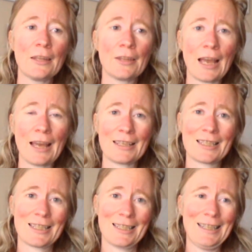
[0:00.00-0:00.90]

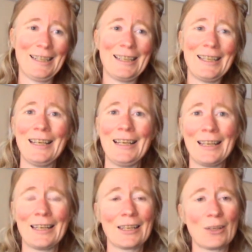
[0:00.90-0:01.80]
That's
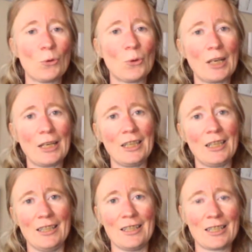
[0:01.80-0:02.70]
the way it
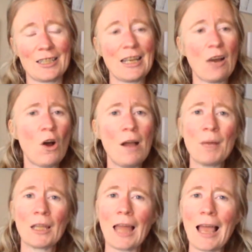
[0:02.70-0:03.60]
is. Now, I'm
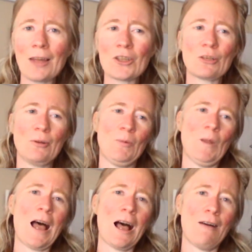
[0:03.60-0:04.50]
allowed to
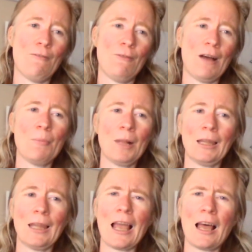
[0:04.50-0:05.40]
laugh. I'm
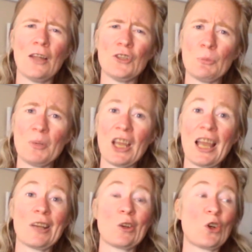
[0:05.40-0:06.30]
allowed to be
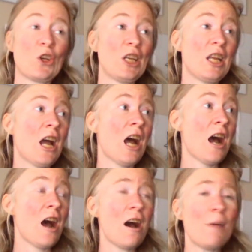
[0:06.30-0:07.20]
angry.
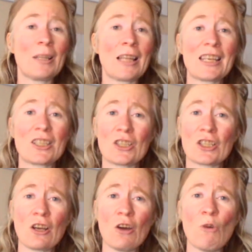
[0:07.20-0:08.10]
I'm allowed to
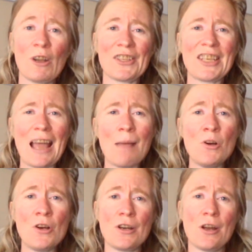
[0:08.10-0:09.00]
show a
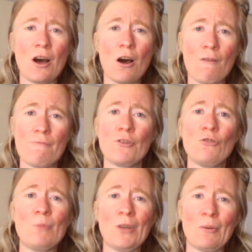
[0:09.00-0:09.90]
gamut of
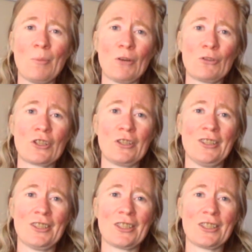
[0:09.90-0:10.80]
human
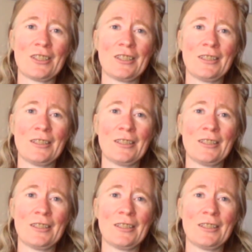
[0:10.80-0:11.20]
emotions.